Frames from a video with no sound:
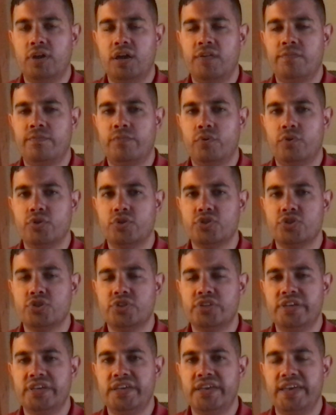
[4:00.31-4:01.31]

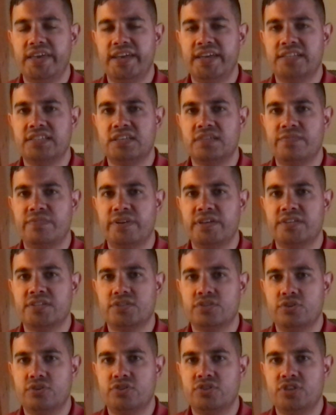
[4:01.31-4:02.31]
unfortunately, it's event
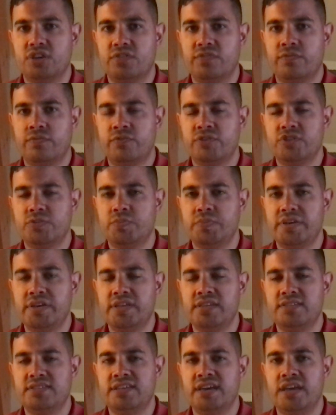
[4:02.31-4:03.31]
exclusive, which
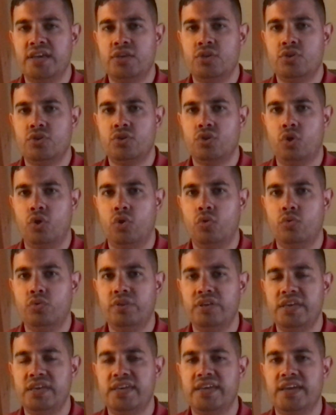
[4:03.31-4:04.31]
means that you can
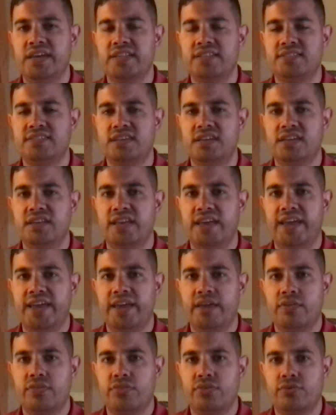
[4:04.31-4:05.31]
only get
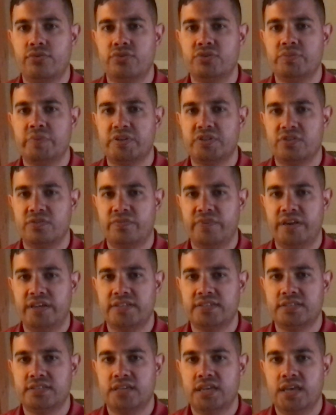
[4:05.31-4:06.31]
DNA through special
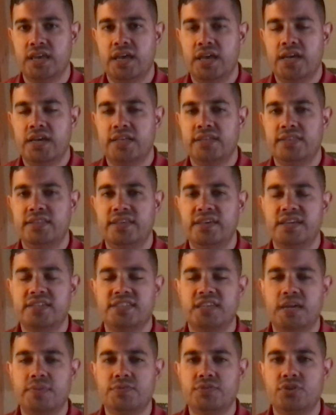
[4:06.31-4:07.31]
events. The
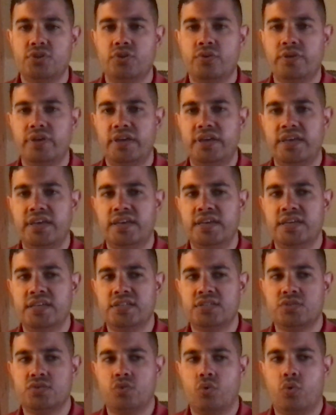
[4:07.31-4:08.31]
exceptional
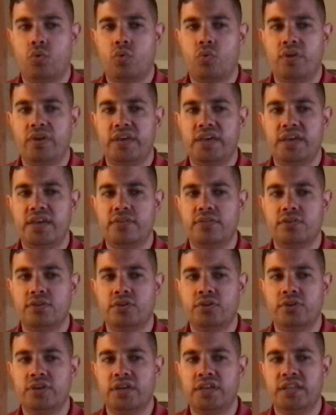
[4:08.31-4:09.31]
is
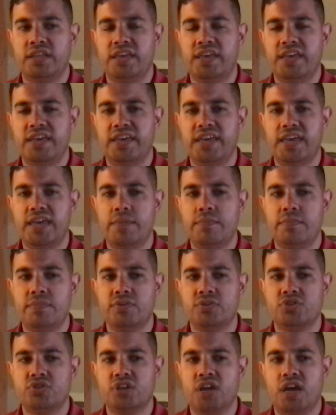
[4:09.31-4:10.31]
either an in-game
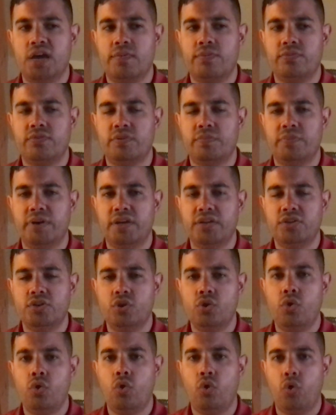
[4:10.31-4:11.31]
shop through the
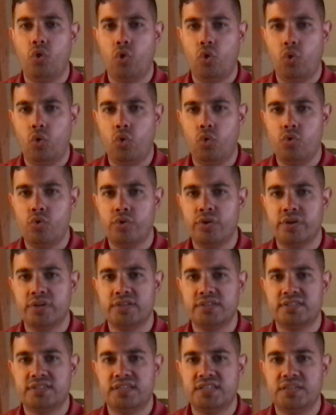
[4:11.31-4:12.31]
bundle or
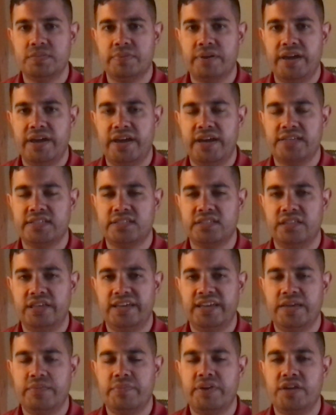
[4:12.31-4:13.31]
season pass,
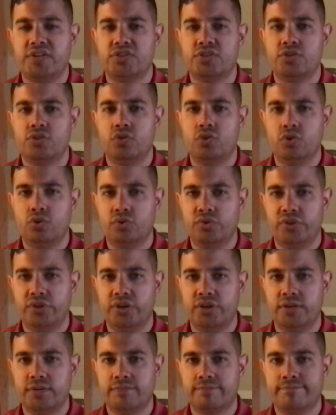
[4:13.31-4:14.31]
like I mentioned
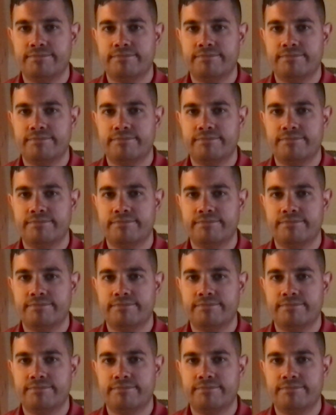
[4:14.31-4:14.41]
earlier.